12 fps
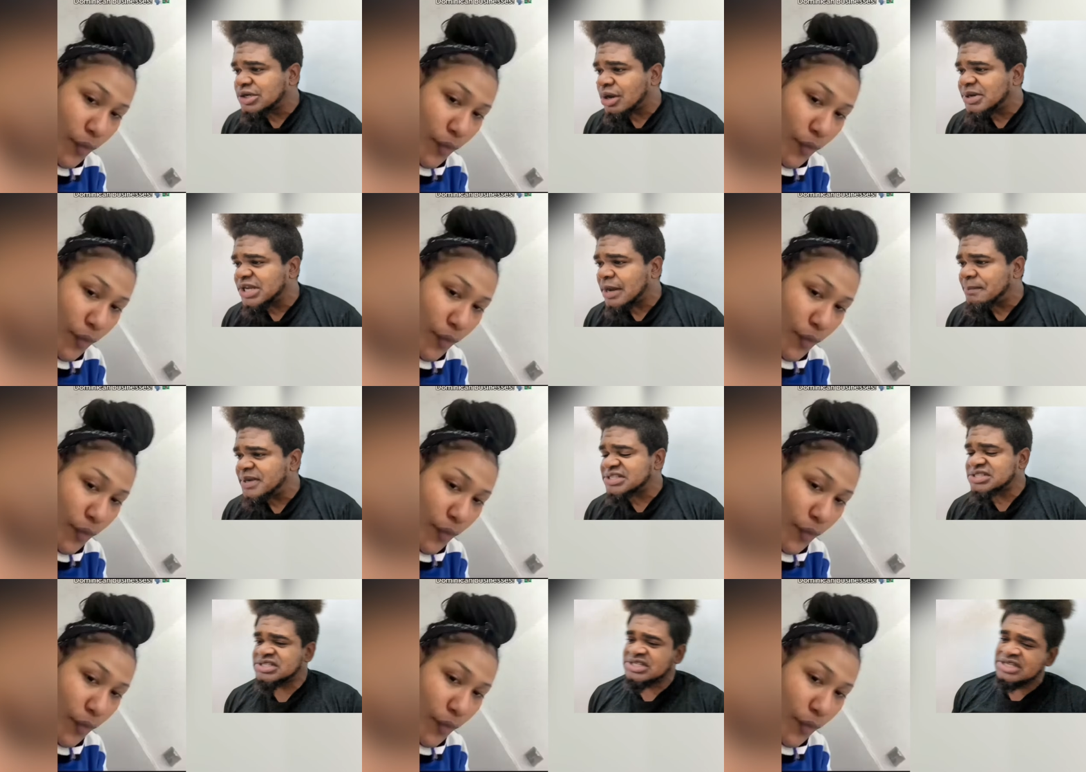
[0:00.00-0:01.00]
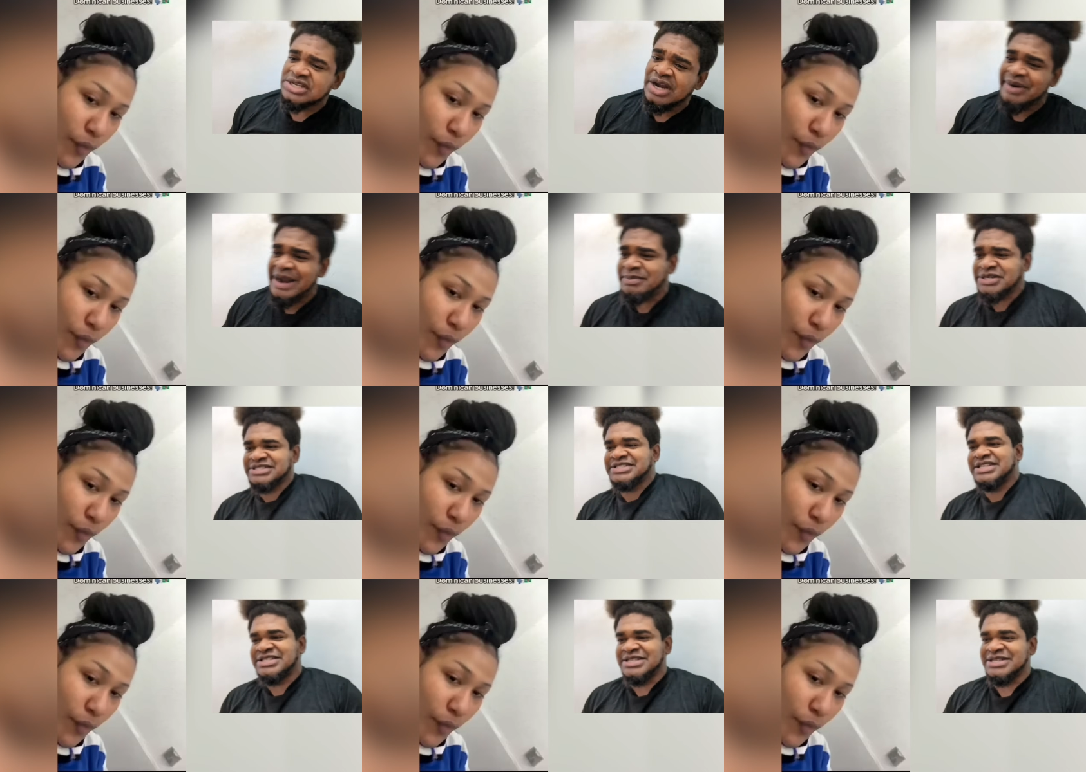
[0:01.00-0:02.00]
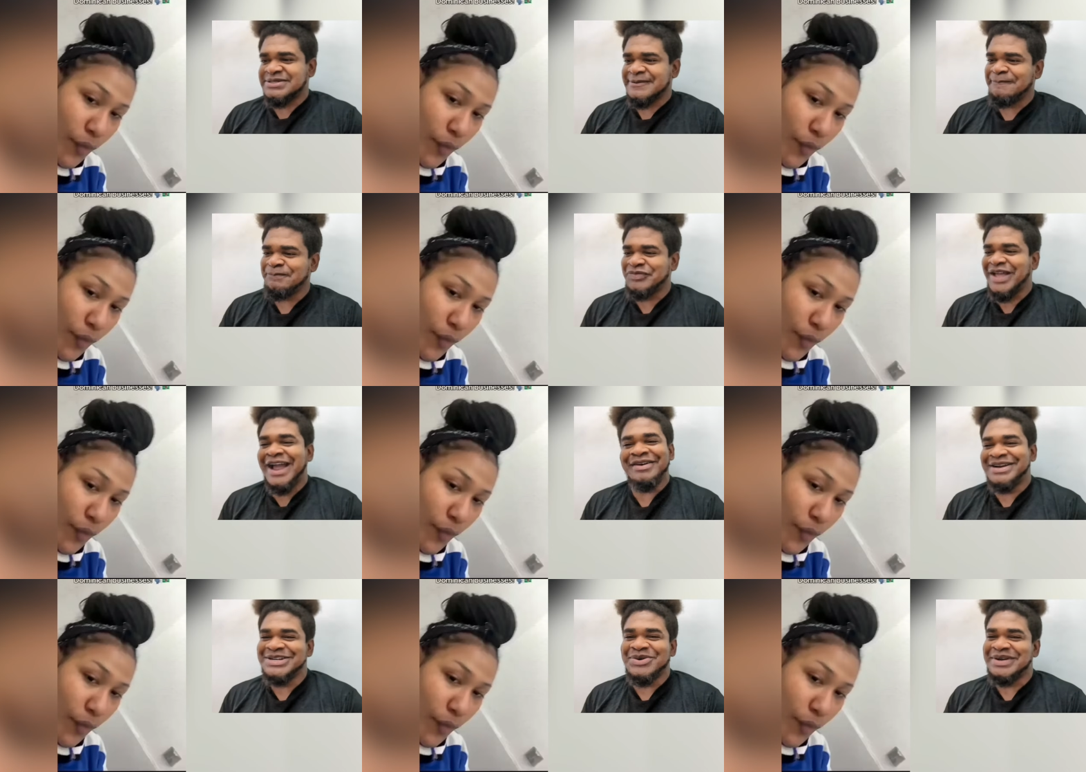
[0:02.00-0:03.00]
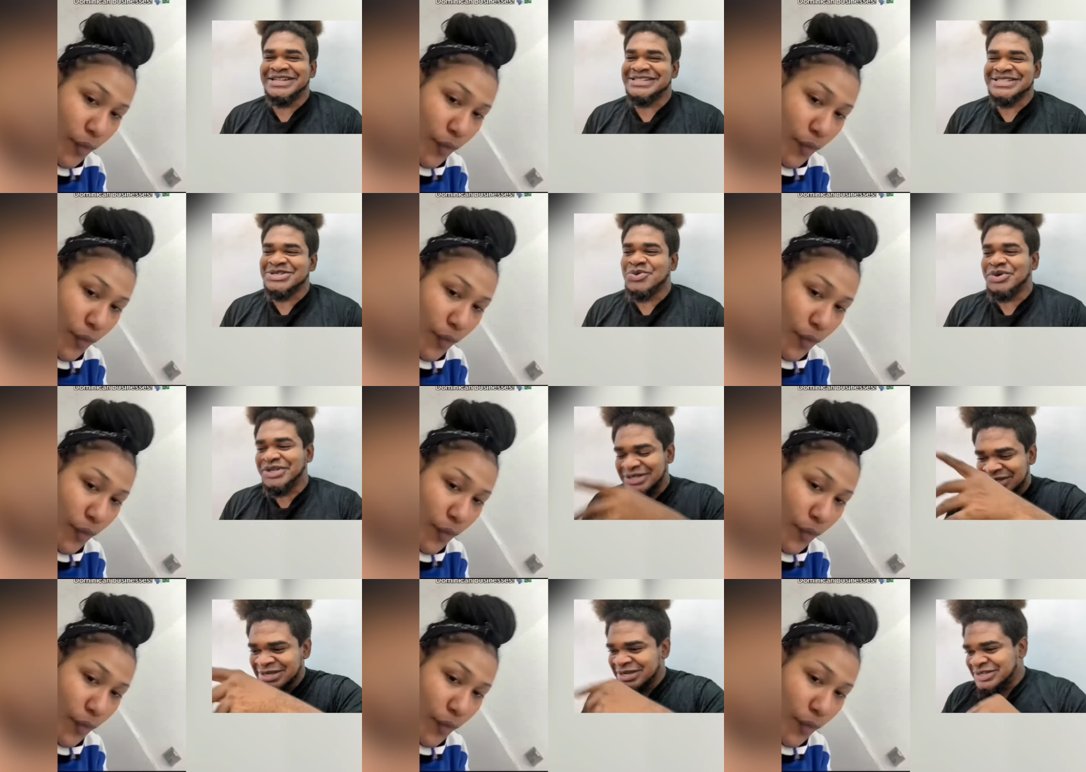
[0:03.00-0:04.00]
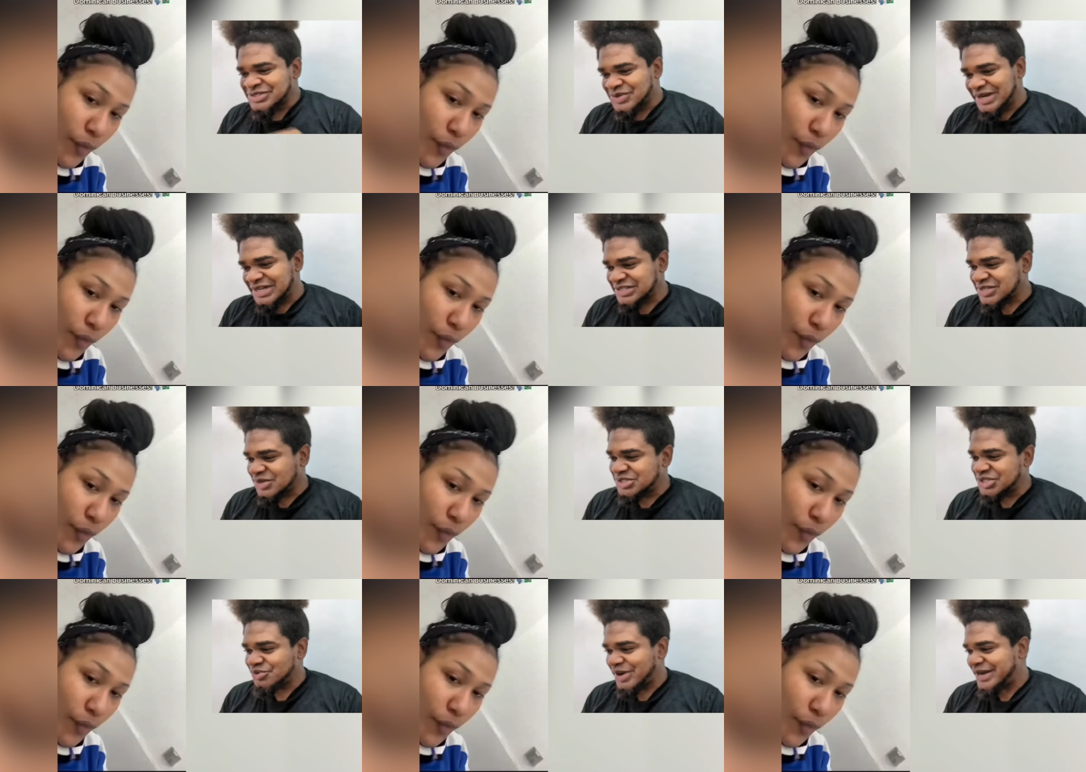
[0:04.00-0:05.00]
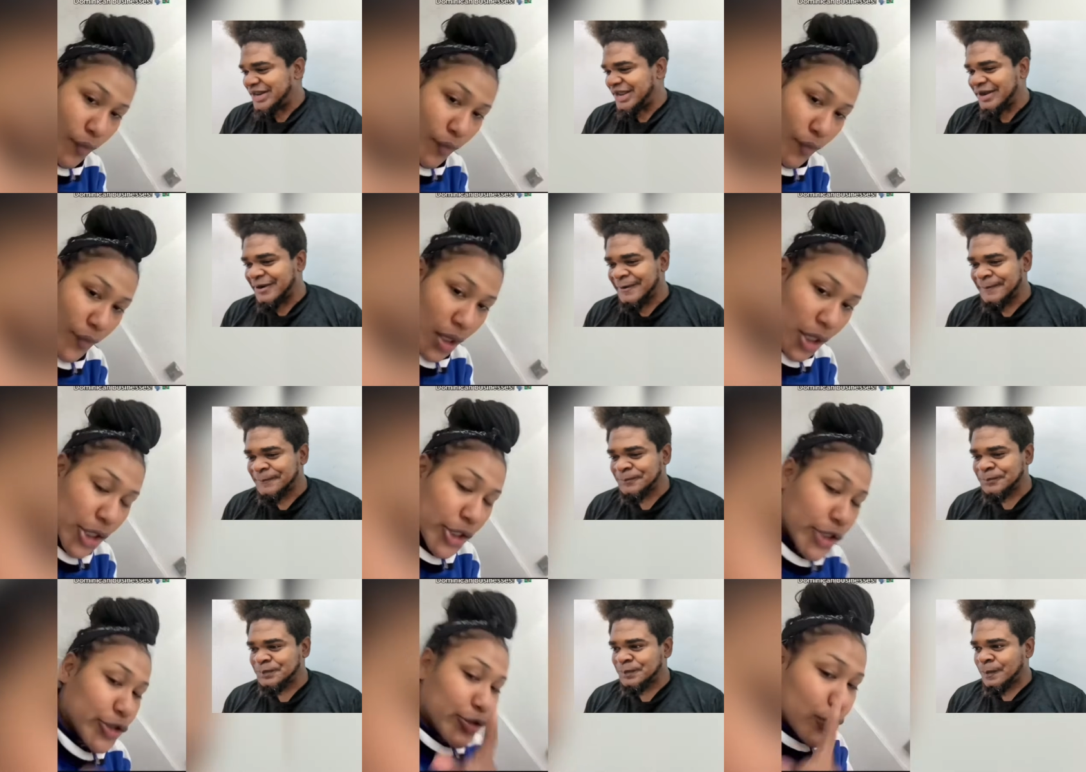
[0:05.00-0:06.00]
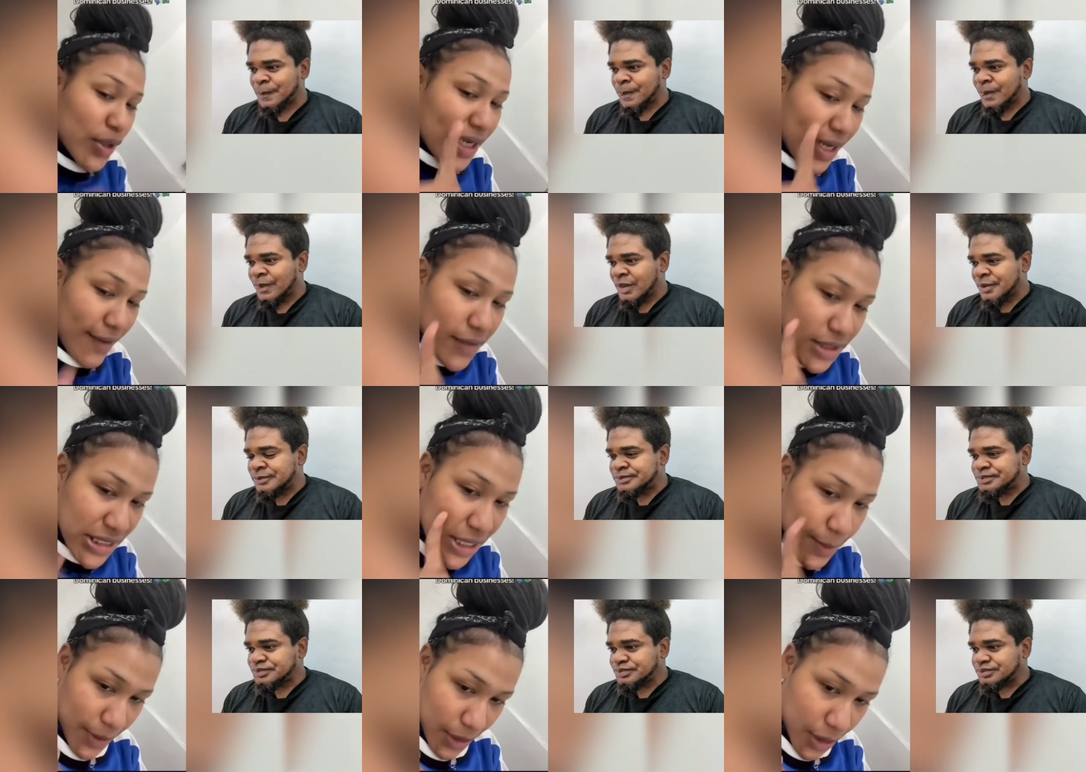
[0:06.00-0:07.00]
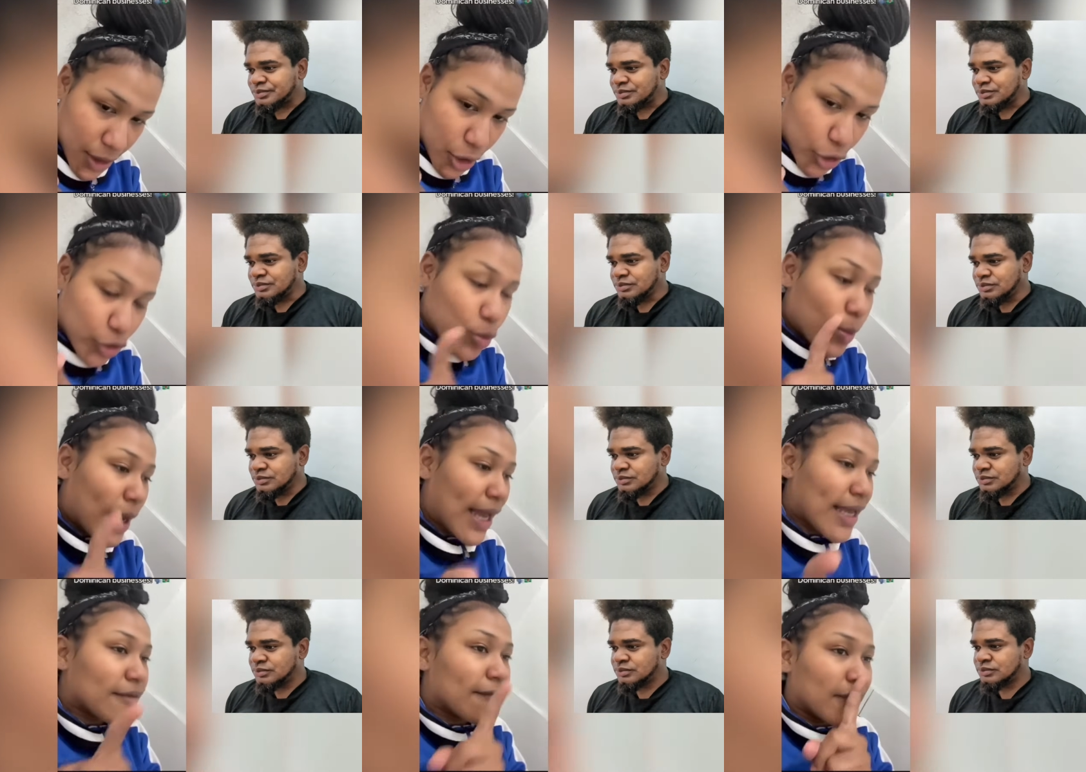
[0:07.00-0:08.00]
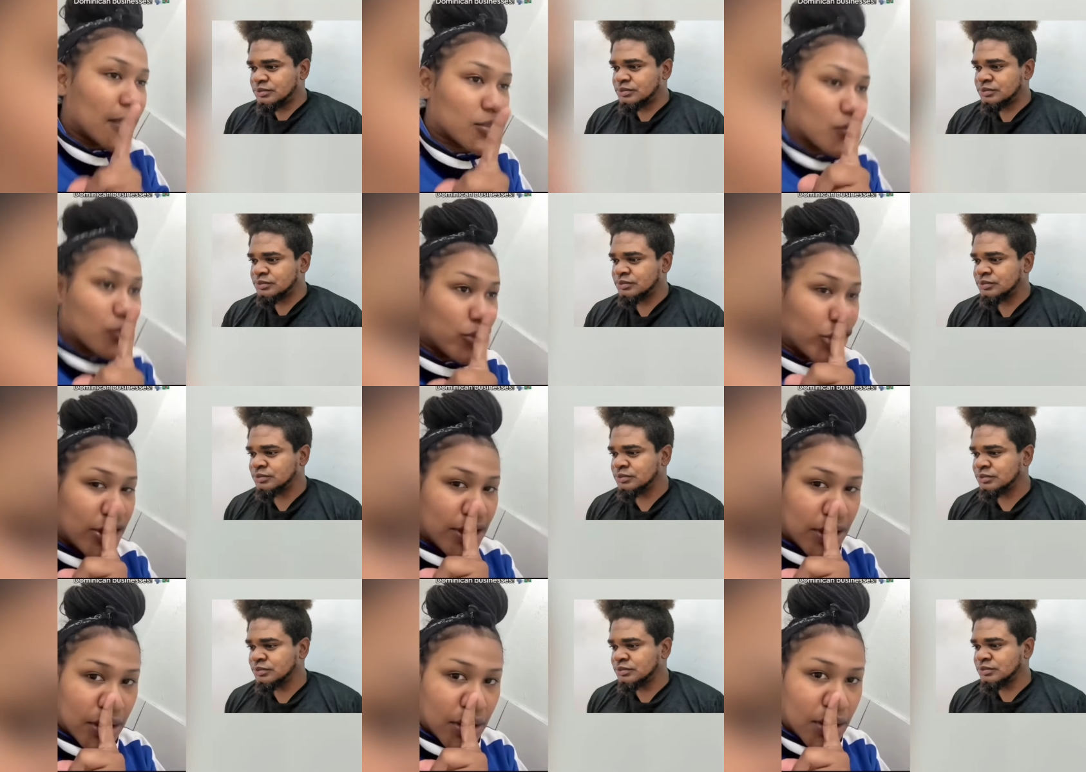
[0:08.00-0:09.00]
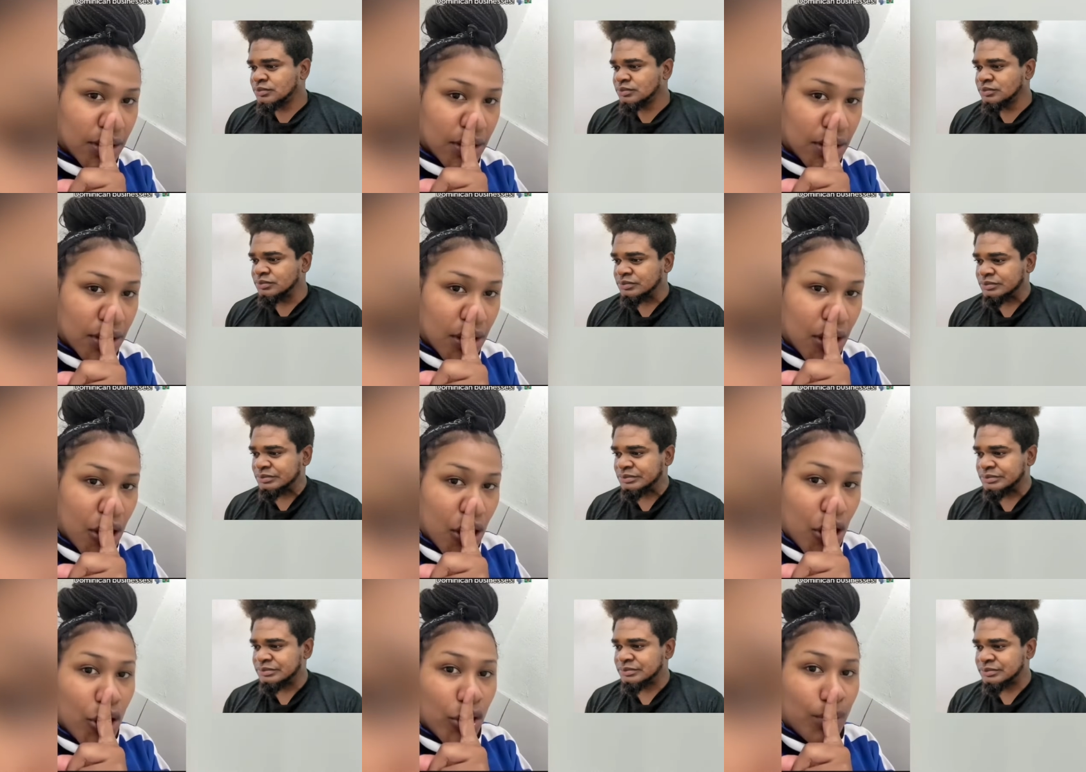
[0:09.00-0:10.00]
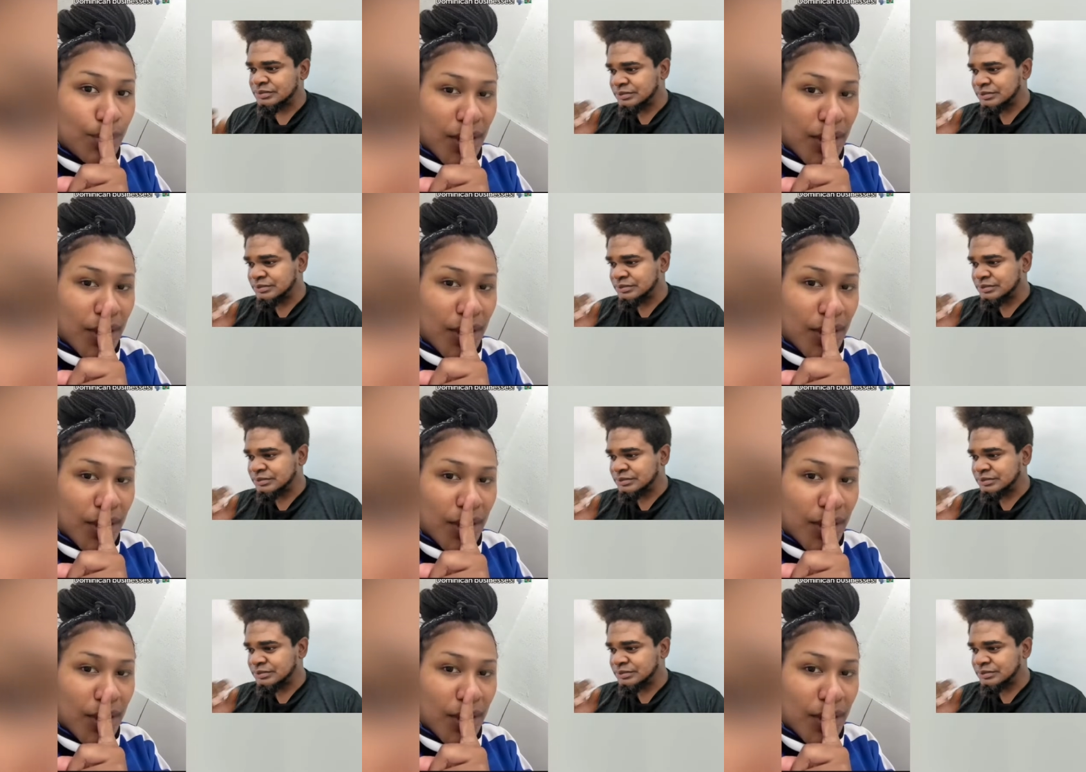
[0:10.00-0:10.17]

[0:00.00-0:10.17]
Speaker 1: Dominica businesses. All right, brothers and sisters, I already know where this is going. So let us continue right there.
Speaker 2: You can never tell me you buying things on Shein. Mm -hmm. You